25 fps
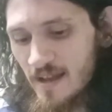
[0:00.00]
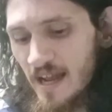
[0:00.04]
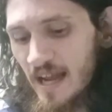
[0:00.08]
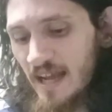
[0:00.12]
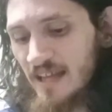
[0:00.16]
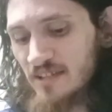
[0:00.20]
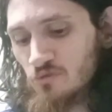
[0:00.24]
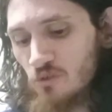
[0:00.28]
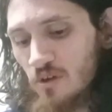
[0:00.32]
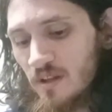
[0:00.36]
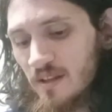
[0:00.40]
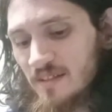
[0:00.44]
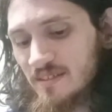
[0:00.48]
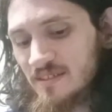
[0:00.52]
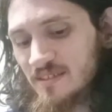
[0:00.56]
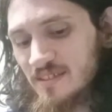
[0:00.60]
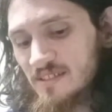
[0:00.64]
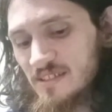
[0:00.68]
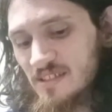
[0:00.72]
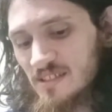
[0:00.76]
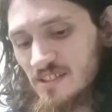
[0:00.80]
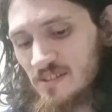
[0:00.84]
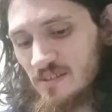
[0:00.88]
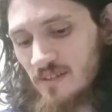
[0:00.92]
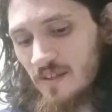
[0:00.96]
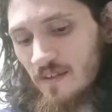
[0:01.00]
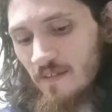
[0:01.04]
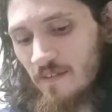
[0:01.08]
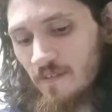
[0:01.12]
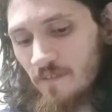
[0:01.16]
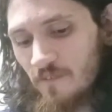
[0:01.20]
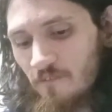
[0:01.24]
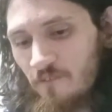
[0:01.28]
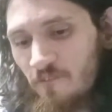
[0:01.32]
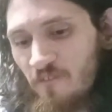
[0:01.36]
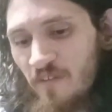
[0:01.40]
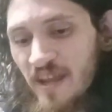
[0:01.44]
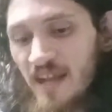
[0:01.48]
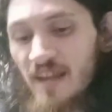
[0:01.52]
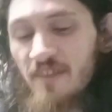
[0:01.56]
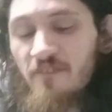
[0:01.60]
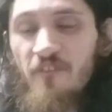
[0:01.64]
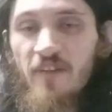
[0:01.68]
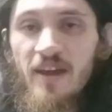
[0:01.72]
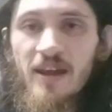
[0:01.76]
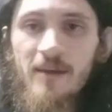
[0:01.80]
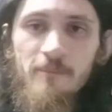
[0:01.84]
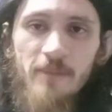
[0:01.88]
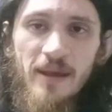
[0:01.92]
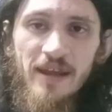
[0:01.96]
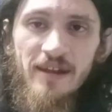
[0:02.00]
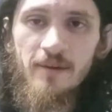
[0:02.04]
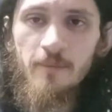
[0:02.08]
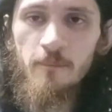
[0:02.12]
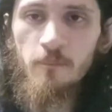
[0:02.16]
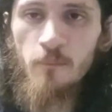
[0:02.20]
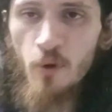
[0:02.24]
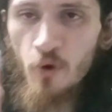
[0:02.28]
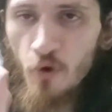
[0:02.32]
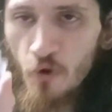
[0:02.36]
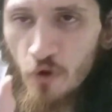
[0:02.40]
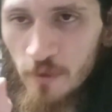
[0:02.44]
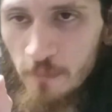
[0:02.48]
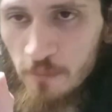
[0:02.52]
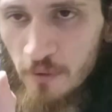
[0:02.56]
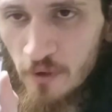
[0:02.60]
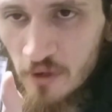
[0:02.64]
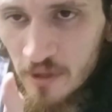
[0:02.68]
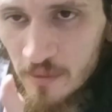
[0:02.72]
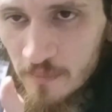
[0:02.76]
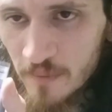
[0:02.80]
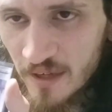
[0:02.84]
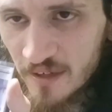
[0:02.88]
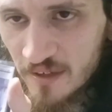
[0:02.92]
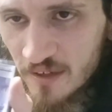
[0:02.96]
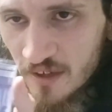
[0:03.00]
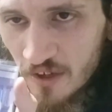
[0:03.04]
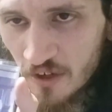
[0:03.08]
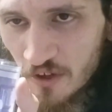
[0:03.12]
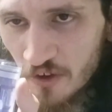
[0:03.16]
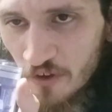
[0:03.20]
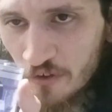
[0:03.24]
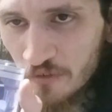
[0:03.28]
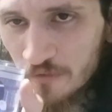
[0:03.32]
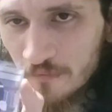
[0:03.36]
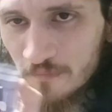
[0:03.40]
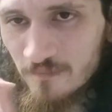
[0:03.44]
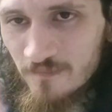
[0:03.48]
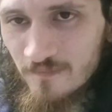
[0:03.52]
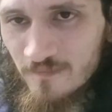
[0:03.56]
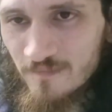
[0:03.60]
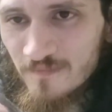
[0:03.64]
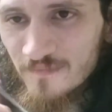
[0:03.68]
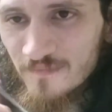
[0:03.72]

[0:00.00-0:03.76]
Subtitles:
As well as this fake fan-made Amori Pokemon card